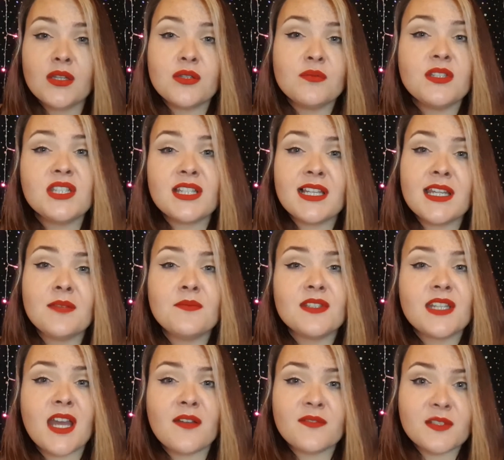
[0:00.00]
The witch claims
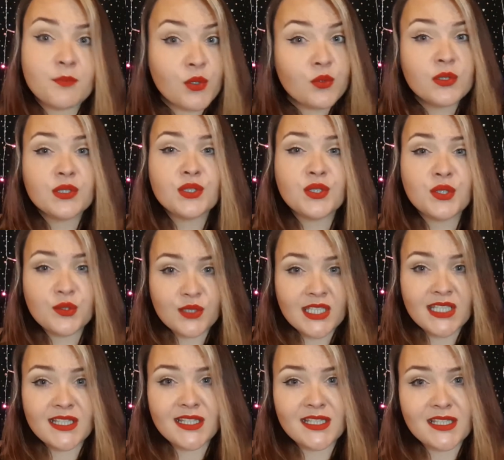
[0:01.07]
to have spoken to
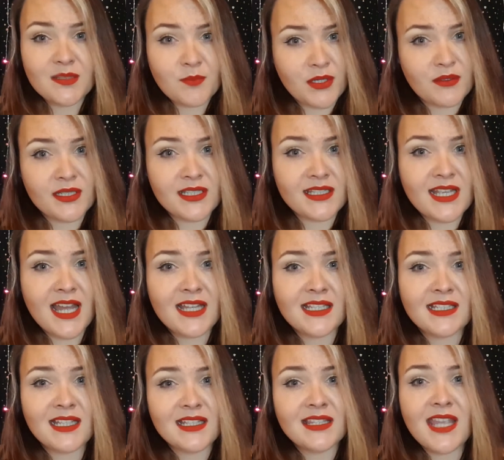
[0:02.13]
these spirits
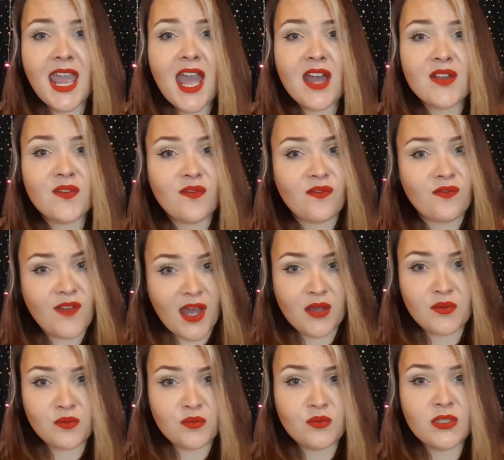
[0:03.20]
and that they had
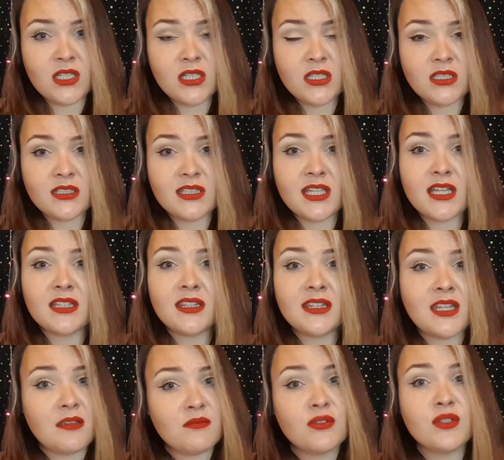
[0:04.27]
vowed that
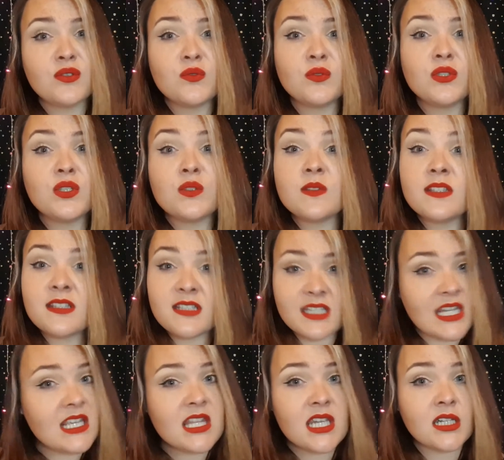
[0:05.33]
they were going to
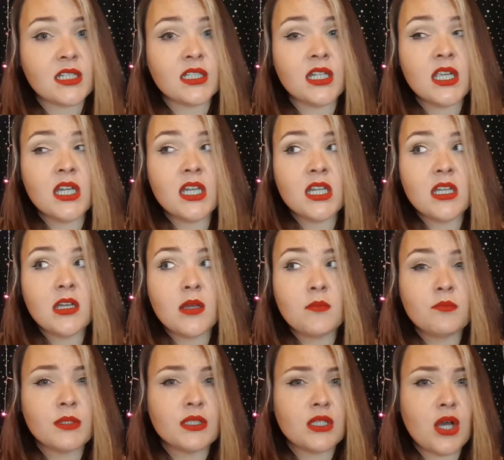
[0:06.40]
stay there
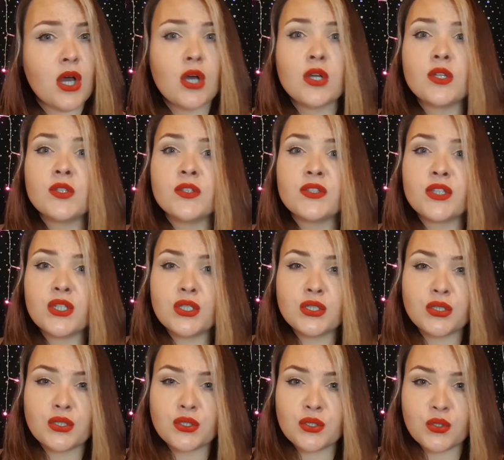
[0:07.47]
but cause
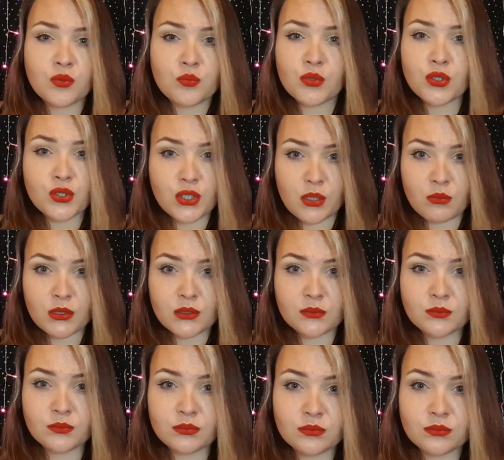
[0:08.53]
no more trouble.